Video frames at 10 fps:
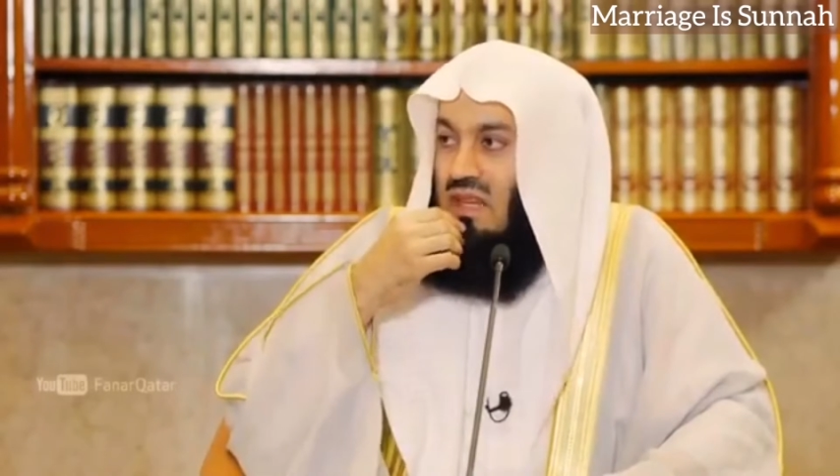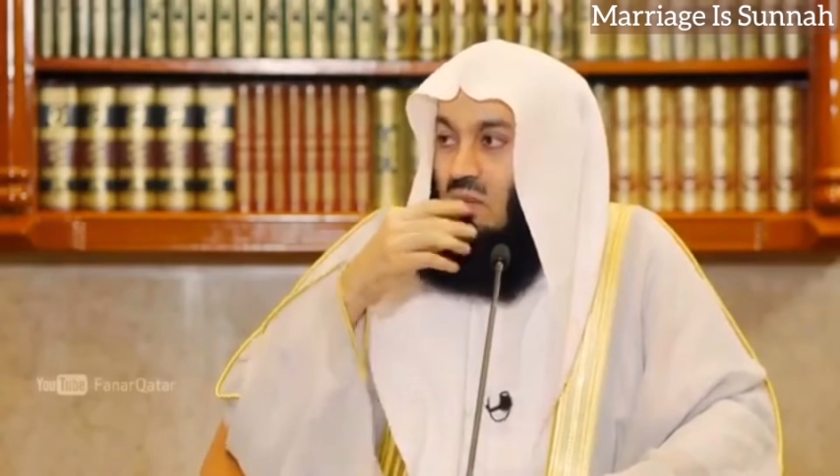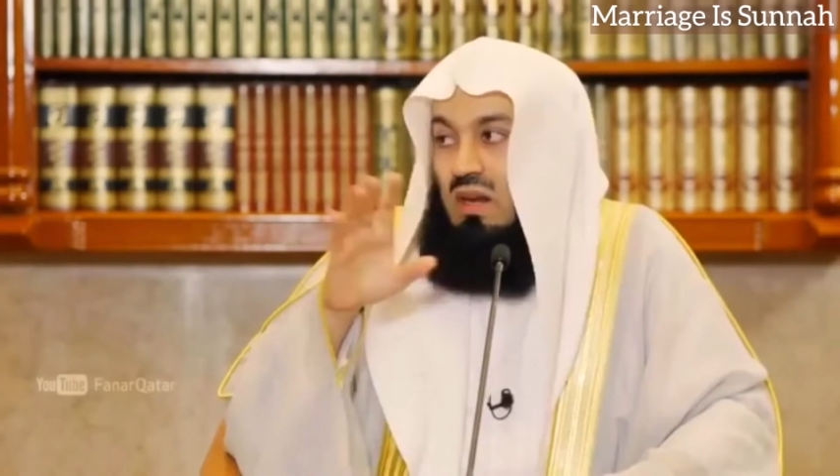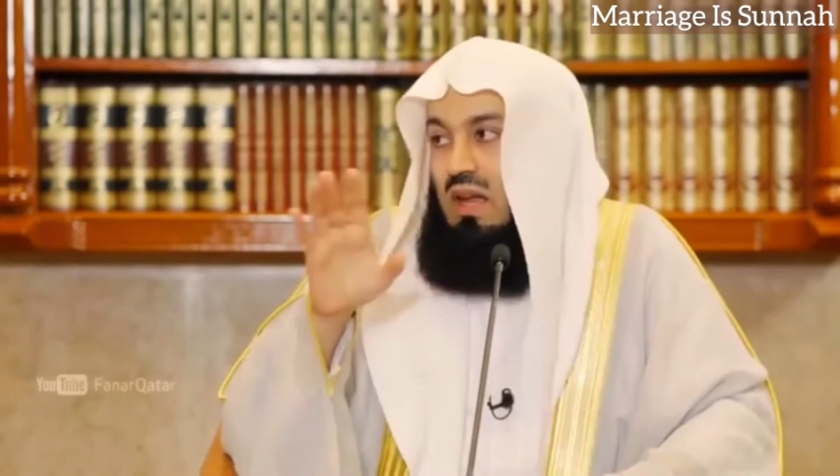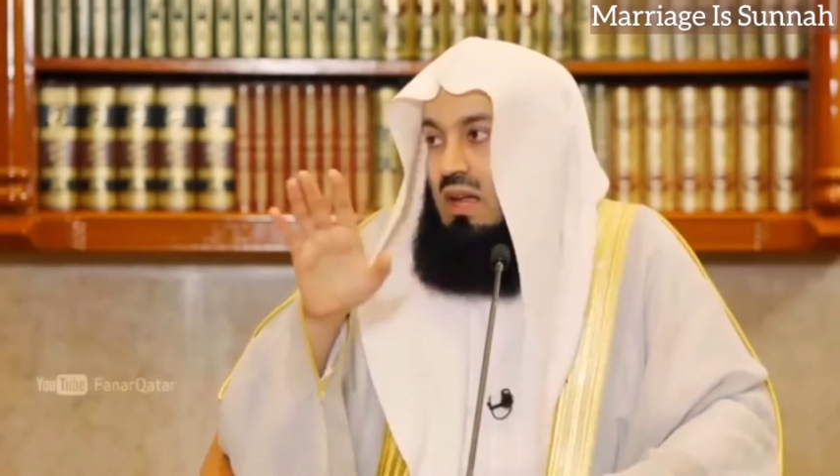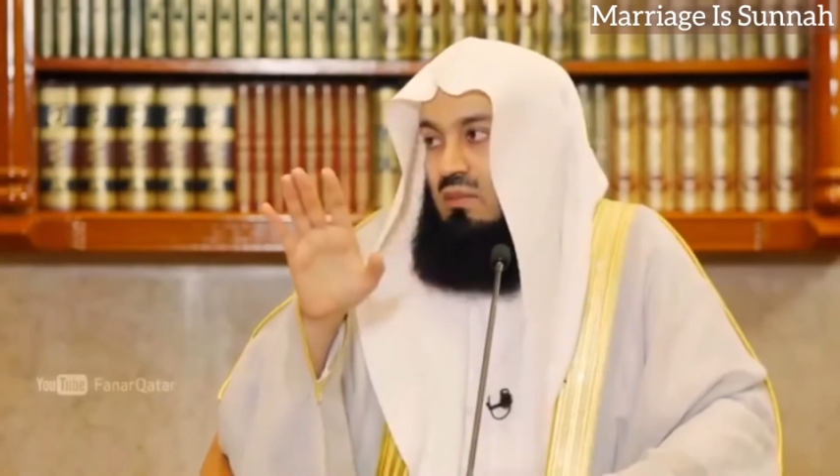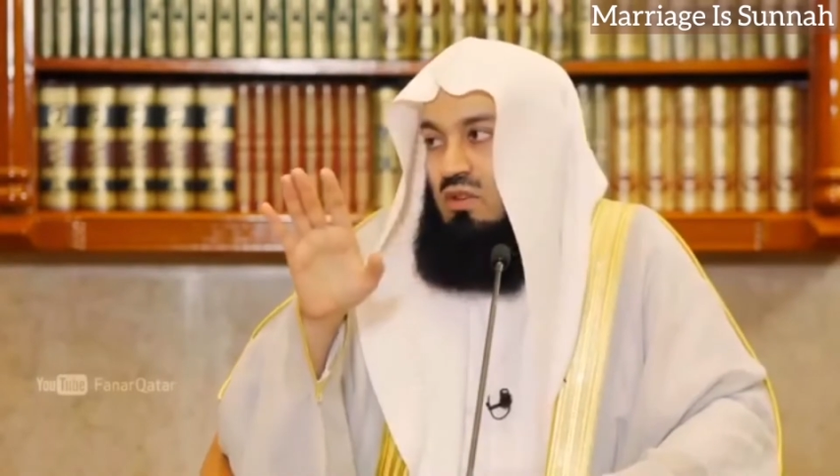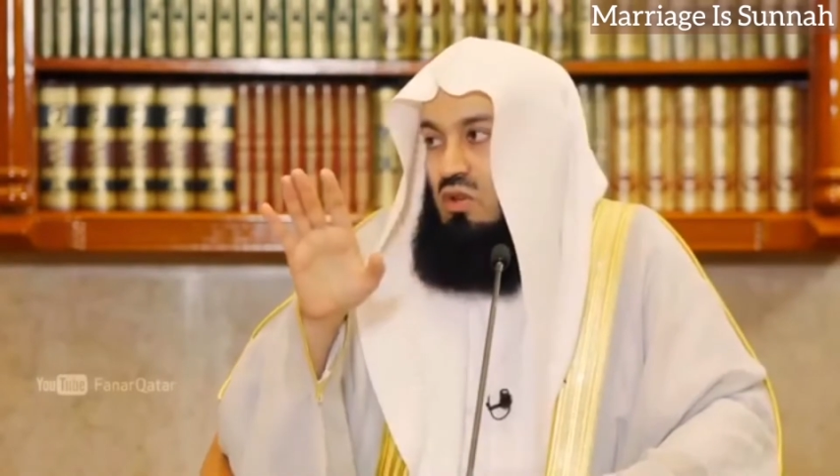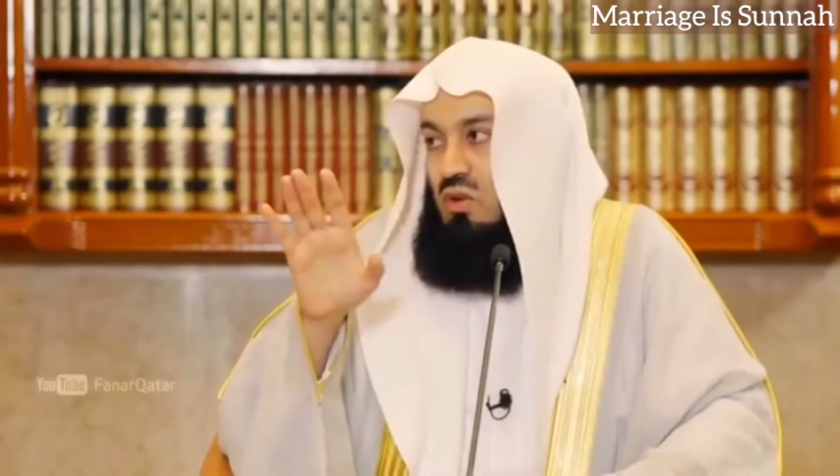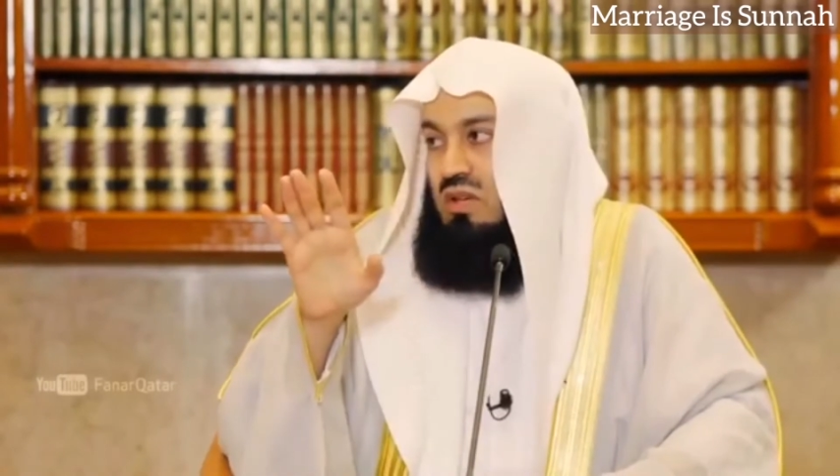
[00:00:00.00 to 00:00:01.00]
Wallahi, I'm
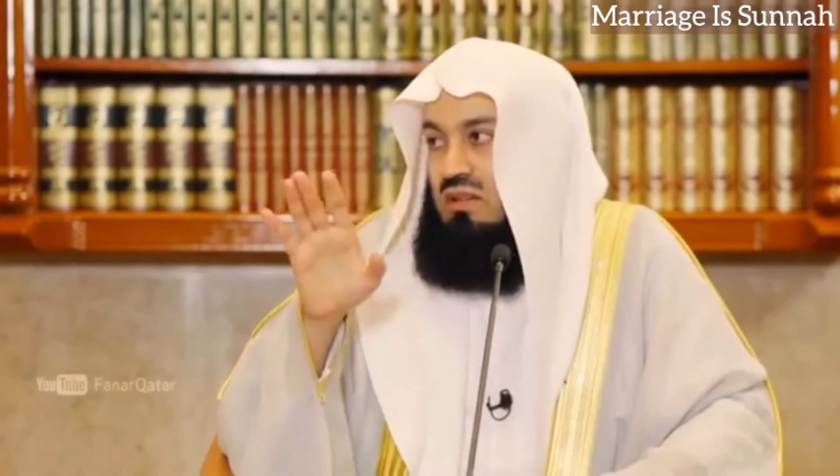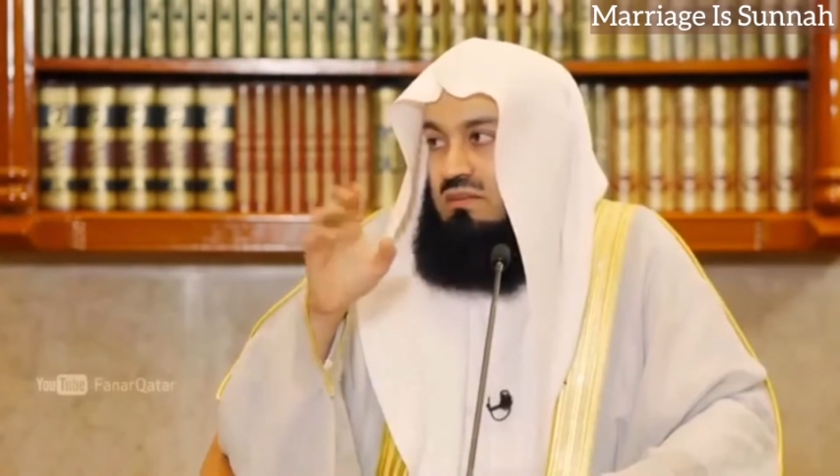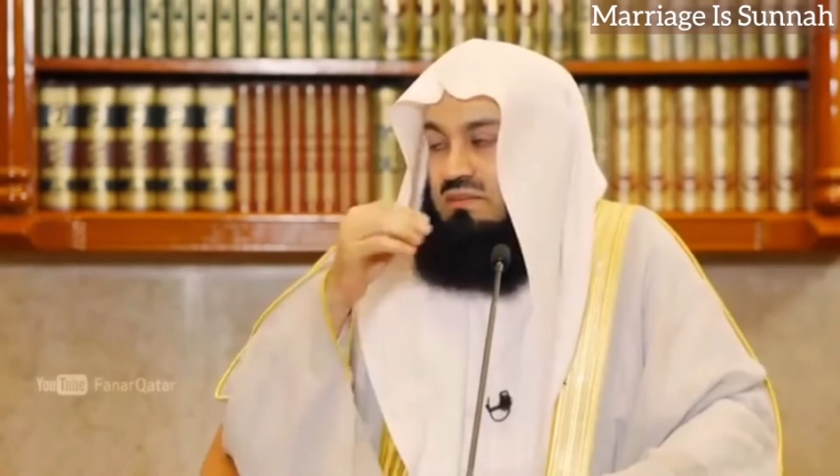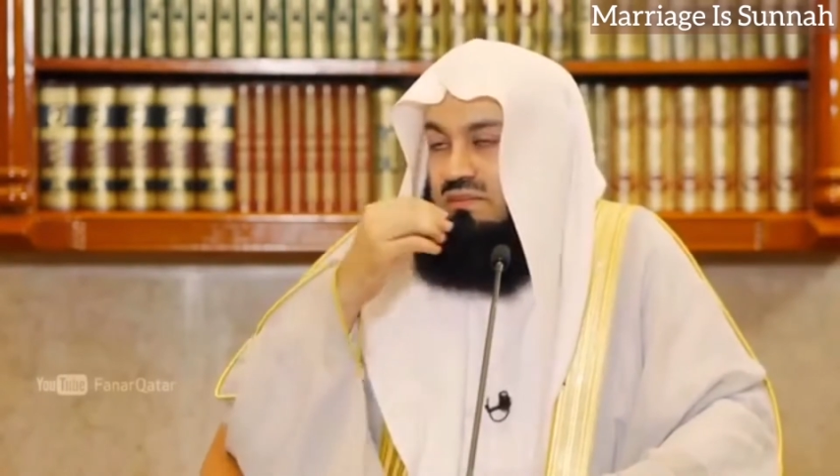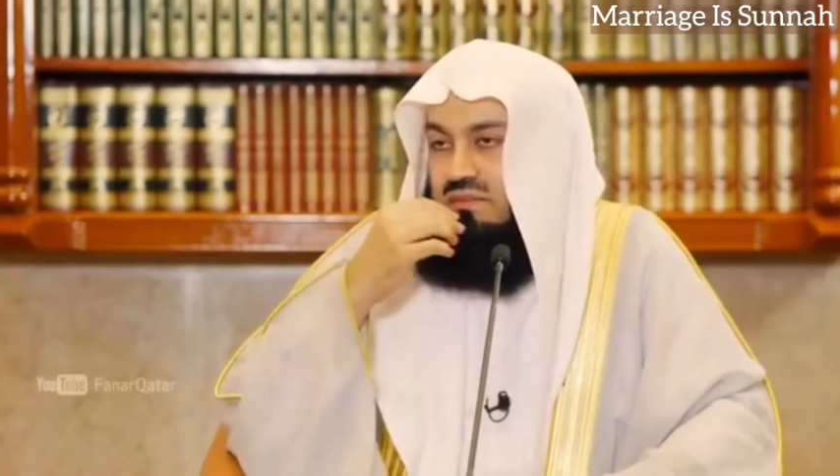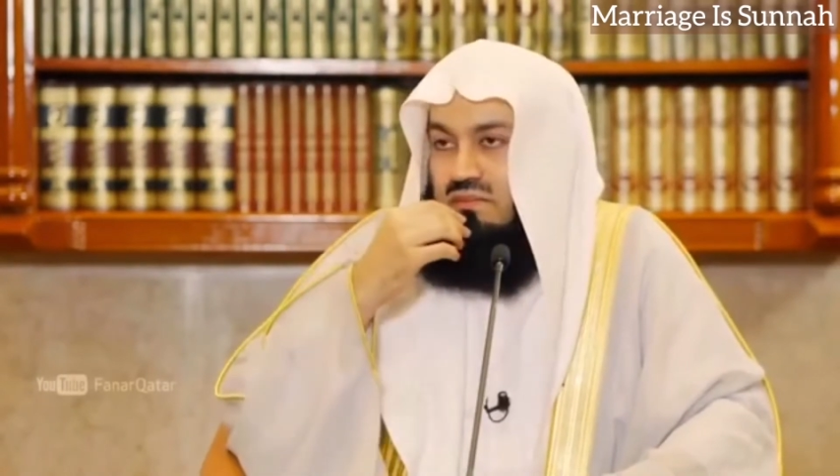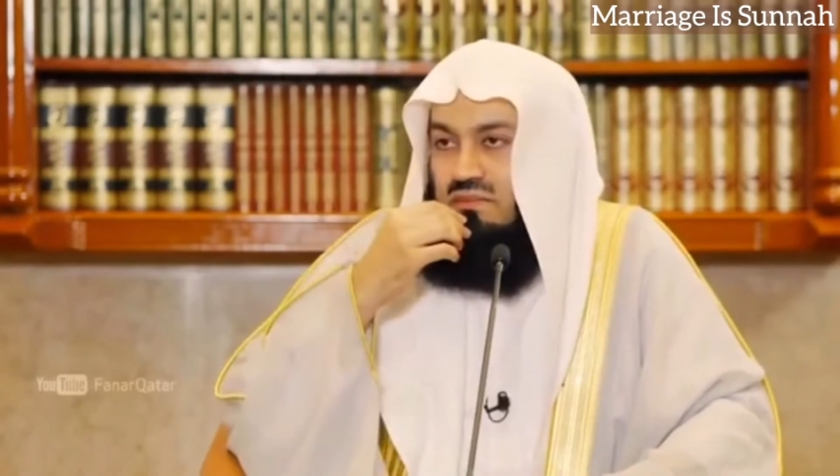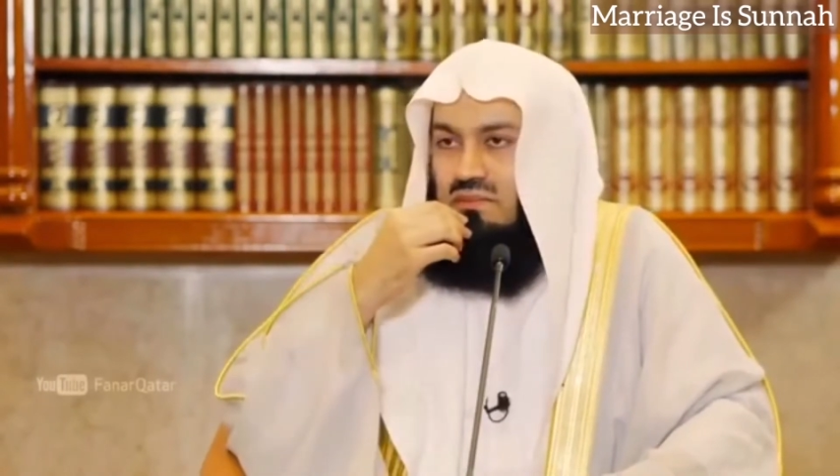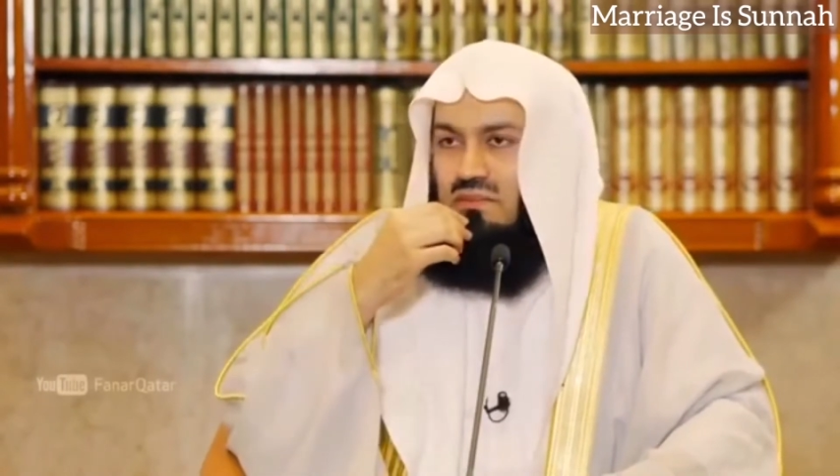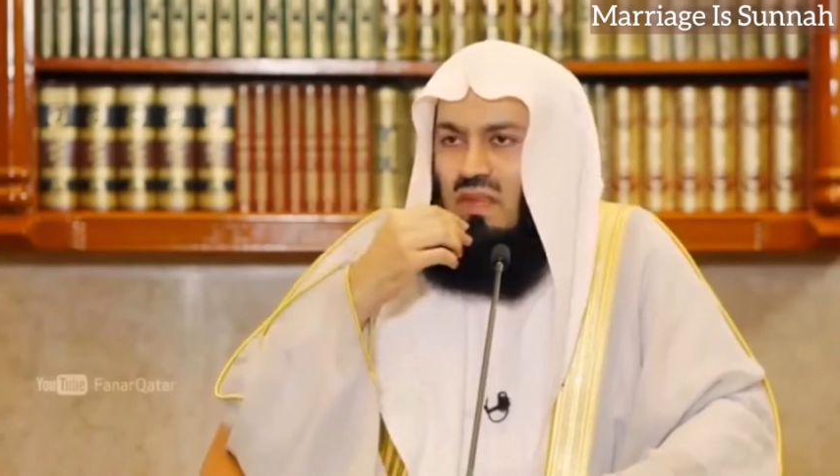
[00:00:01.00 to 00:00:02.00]
not joking.
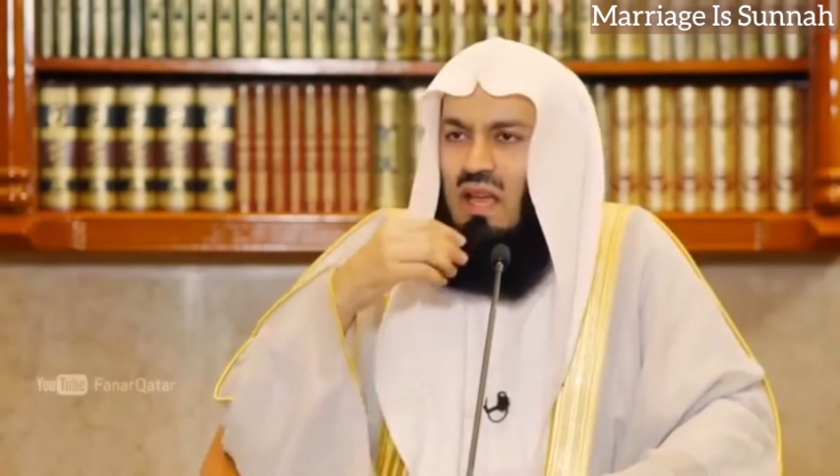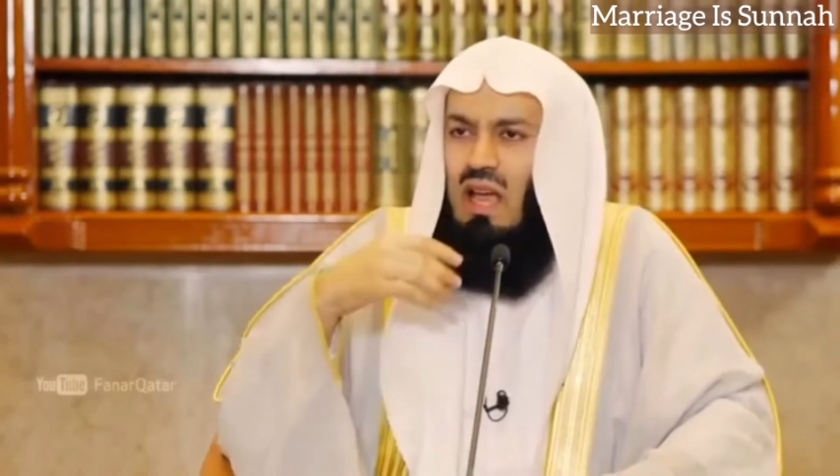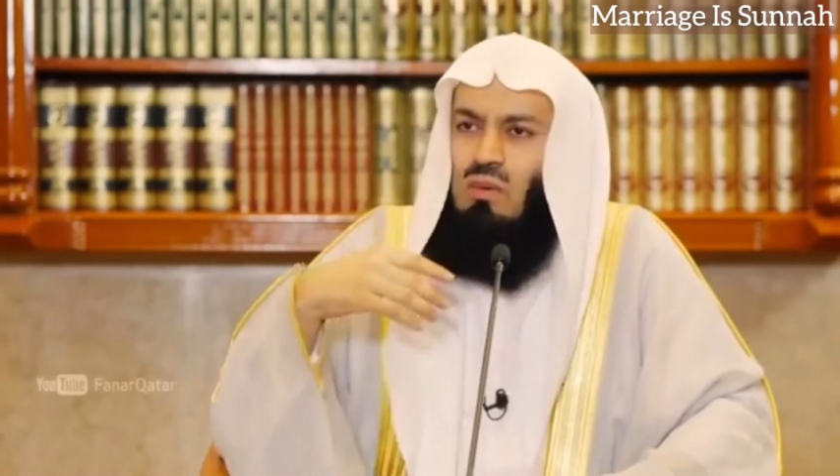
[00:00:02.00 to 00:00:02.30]
I